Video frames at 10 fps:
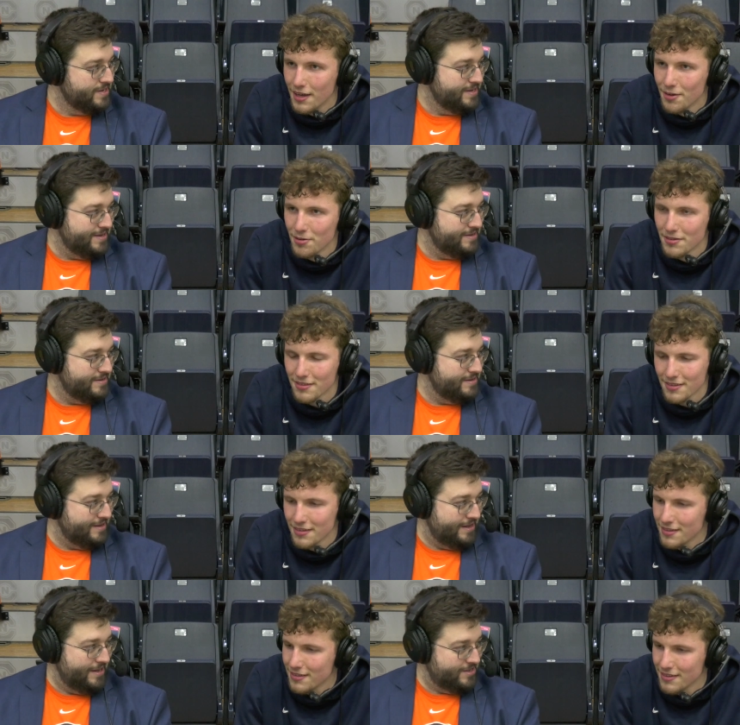Speaker 1: was,
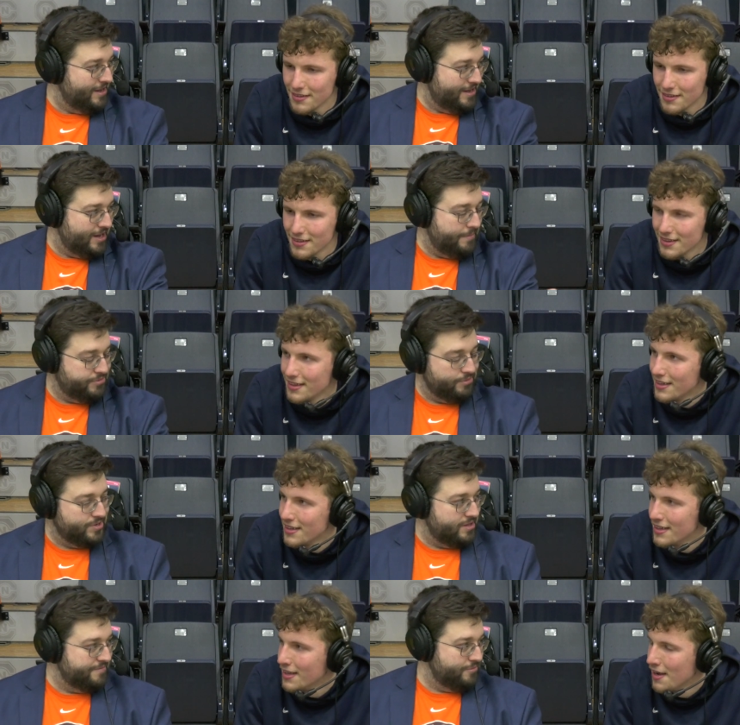and, and, and, come through and
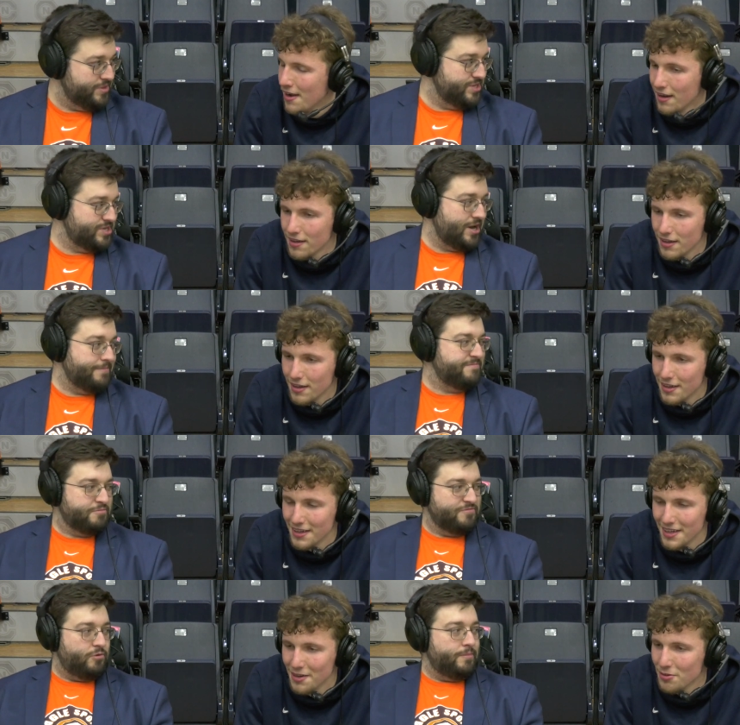deliver with this type of
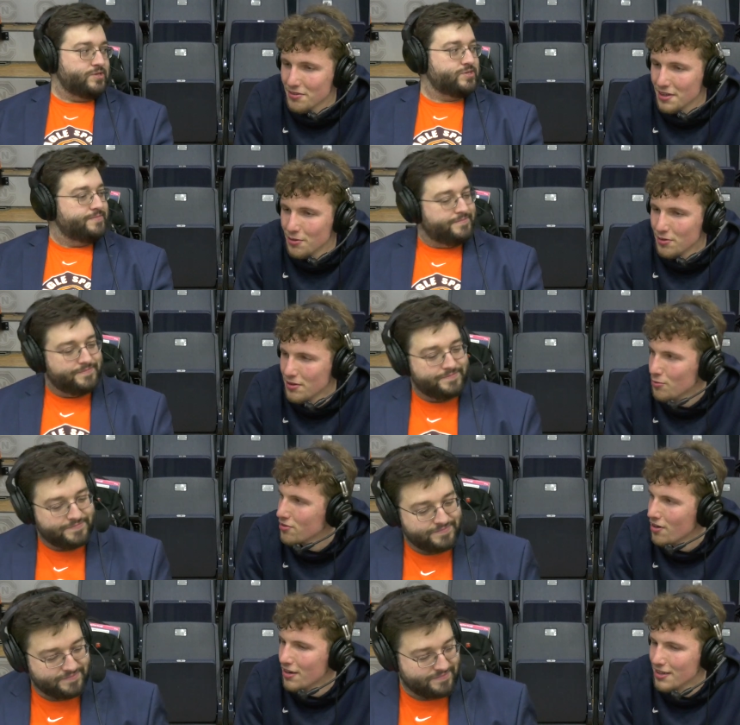performance. It was it
Speaker 2: was it was
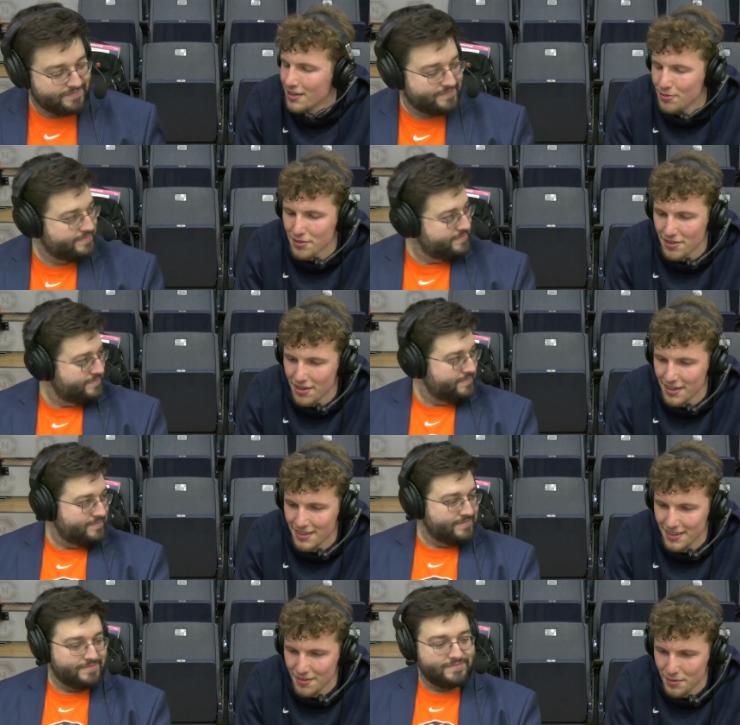hard. It was hard,
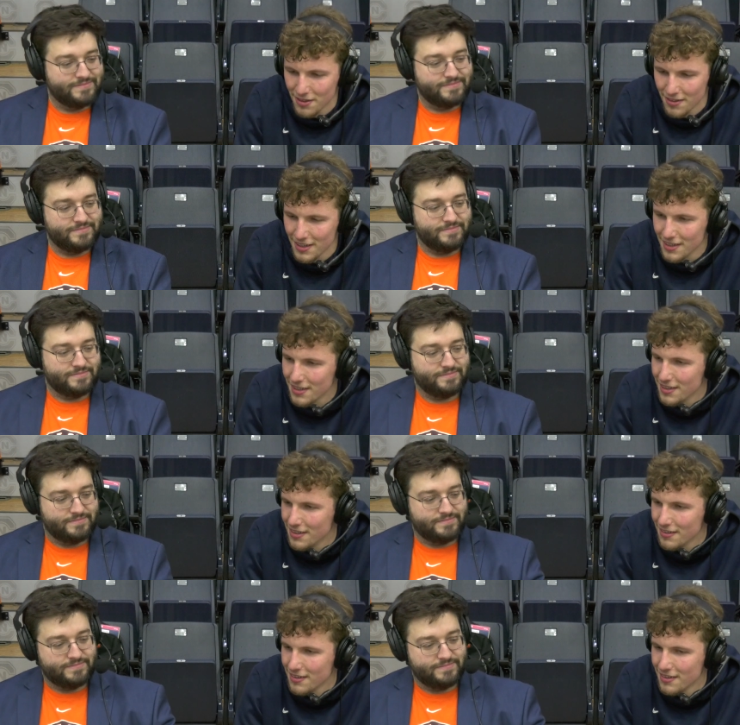especially
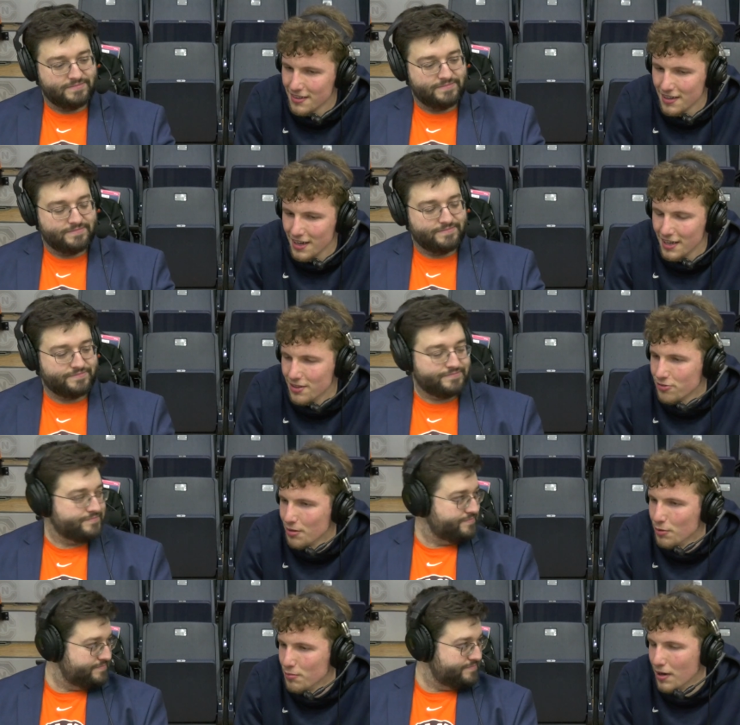because I had the
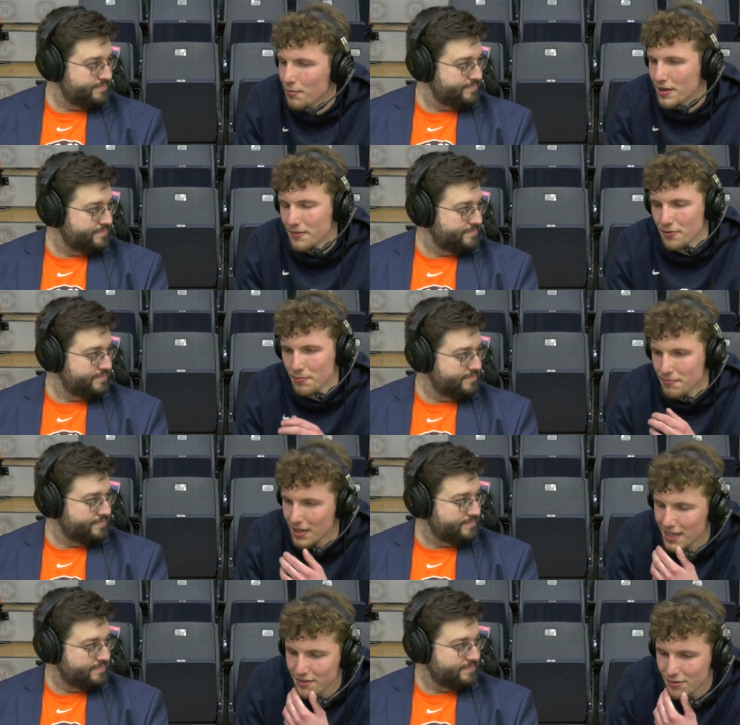trouble with my back for the
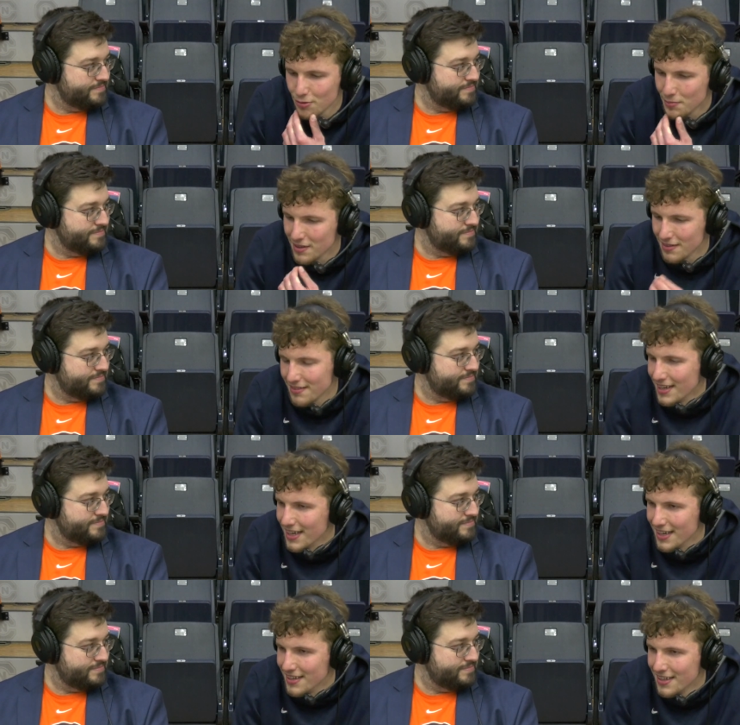last two months.
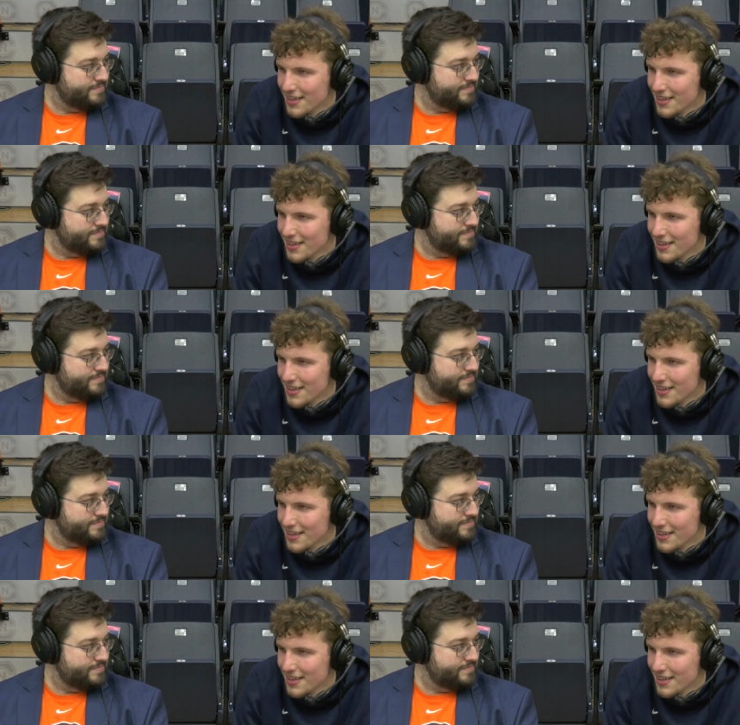Then